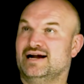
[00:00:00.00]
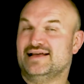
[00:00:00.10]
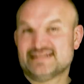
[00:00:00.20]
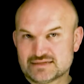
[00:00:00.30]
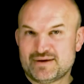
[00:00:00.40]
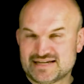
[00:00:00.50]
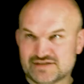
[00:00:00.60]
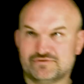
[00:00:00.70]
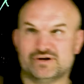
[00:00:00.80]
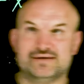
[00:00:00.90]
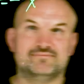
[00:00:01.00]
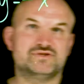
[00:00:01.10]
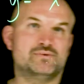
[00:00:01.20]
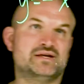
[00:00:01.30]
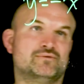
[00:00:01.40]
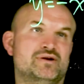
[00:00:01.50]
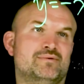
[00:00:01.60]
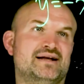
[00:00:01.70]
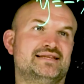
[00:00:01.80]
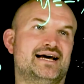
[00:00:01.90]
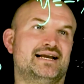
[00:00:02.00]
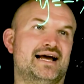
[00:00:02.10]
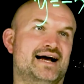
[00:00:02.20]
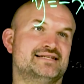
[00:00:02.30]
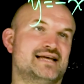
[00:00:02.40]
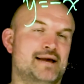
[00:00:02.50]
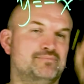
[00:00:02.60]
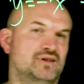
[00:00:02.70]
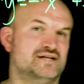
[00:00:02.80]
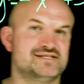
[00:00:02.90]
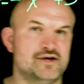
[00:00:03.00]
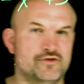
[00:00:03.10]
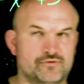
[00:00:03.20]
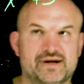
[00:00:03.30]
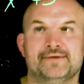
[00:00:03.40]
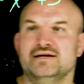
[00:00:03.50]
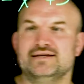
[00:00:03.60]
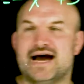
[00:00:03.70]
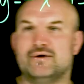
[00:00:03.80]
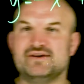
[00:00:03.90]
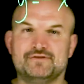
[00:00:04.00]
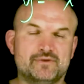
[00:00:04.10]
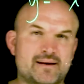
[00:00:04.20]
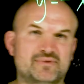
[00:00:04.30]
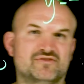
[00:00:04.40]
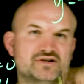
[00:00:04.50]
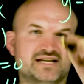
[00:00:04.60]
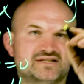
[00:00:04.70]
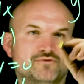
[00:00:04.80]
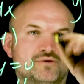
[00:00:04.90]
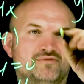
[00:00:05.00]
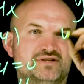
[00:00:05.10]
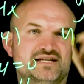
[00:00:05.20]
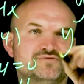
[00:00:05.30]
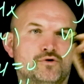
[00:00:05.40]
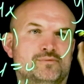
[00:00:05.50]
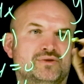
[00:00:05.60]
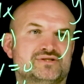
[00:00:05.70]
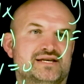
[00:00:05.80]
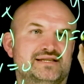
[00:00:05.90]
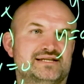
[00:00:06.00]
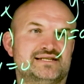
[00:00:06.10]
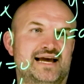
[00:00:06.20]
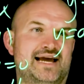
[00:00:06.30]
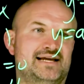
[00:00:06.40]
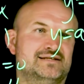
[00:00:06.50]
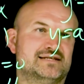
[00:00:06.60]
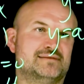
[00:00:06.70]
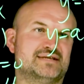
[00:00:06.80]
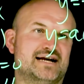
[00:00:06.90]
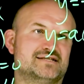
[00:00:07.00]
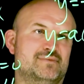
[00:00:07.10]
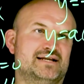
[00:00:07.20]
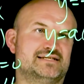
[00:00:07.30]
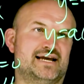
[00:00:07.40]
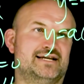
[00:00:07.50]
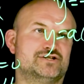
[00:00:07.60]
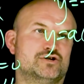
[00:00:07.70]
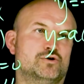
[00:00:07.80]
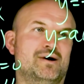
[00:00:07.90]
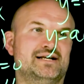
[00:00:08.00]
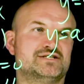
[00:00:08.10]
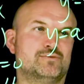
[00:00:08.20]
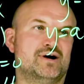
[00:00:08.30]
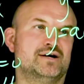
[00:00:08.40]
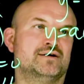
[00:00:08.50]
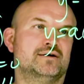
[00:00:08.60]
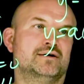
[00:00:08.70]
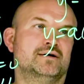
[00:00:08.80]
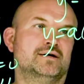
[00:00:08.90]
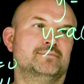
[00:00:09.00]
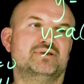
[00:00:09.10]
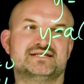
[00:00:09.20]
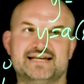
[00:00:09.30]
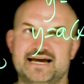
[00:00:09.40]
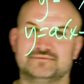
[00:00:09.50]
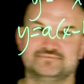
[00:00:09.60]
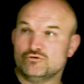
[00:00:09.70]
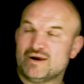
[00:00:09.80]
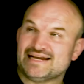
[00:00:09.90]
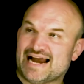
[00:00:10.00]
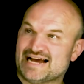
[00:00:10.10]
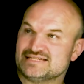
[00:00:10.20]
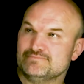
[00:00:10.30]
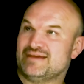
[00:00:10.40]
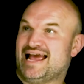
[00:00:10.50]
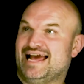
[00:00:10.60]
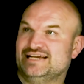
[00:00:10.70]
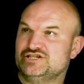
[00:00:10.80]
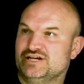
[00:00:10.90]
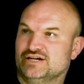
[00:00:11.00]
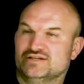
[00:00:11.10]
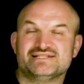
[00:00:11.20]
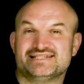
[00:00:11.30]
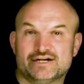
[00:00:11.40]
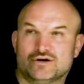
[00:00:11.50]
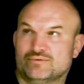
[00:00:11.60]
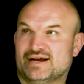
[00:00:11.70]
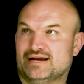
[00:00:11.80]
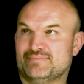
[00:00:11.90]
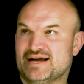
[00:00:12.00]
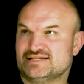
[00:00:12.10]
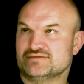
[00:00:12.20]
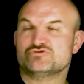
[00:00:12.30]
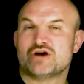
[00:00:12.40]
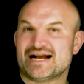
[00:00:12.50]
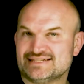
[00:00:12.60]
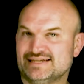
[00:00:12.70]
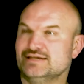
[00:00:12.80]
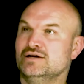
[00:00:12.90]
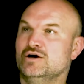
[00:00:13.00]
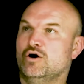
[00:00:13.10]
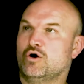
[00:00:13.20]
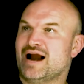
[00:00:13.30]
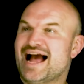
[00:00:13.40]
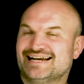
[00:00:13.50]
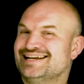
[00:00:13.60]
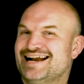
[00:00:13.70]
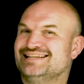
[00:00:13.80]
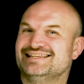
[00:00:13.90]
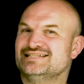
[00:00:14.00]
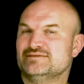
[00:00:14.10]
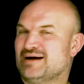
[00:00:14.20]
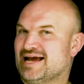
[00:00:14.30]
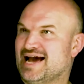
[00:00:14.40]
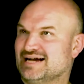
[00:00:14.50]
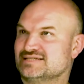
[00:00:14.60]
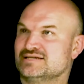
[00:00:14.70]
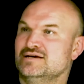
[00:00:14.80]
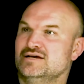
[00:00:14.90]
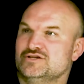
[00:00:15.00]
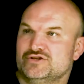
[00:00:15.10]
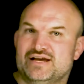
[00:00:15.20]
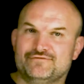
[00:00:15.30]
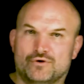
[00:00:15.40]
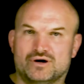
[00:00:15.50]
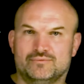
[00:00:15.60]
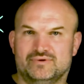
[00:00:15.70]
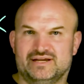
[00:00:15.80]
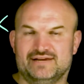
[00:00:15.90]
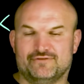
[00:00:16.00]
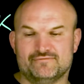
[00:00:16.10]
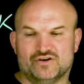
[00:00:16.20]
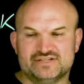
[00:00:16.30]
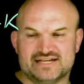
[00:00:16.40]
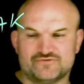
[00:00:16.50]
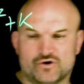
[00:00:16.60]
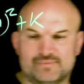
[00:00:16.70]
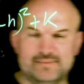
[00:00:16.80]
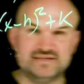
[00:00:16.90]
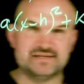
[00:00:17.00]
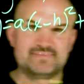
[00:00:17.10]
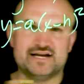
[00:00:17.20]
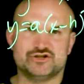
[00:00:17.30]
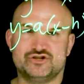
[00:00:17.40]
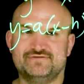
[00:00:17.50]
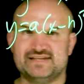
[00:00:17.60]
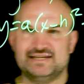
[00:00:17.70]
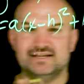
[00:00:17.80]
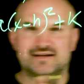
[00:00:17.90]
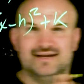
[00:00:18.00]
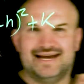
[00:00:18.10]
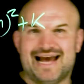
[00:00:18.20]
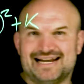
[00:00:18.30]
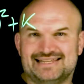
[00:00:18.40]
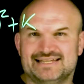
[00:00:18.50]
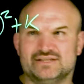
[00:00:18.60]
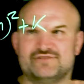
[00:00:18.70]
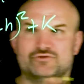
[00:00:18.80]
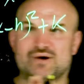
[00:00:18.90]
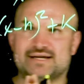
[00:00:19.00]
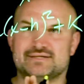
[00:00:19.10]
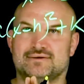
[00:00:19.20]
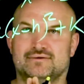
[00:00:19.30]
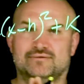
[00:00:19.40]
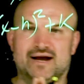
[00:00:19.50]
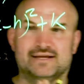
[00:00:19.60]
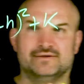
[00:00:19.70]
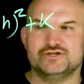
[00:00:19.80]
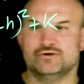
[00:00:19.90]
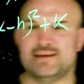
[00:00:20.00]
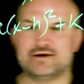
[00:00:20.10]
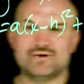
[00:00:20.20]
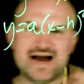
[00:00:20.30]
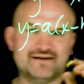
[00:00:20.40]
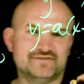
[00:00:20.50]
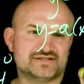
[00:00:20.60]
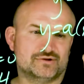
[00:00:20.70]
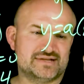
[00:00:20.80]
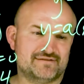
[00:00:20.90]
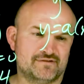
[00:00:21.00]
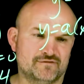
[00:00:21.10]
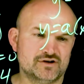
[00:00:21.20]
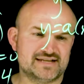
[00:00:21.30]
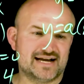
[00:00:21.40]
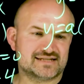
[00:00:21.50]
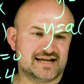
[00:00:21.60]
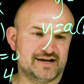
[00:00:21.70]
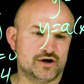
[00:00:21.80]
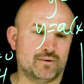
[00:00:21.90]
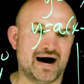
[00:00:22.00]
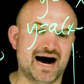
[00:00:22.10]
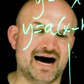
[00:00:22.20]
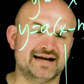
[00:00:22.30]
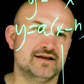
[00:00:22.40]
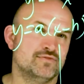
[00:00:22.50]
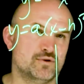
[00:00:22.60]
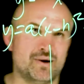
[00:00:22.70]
and that's a positive 3. So we can rewrite that as a plus 3. Now, if you remember vertex form, vertex form looks like this. a times x minus h, quantity squared, plus k. Recognize my h here is 0, right? I'm not subtracting or adding anything to my x. So therefore, from vertex form, that means I'm not shifting anything left or right, right? So my graph is going to have a vertex I know on the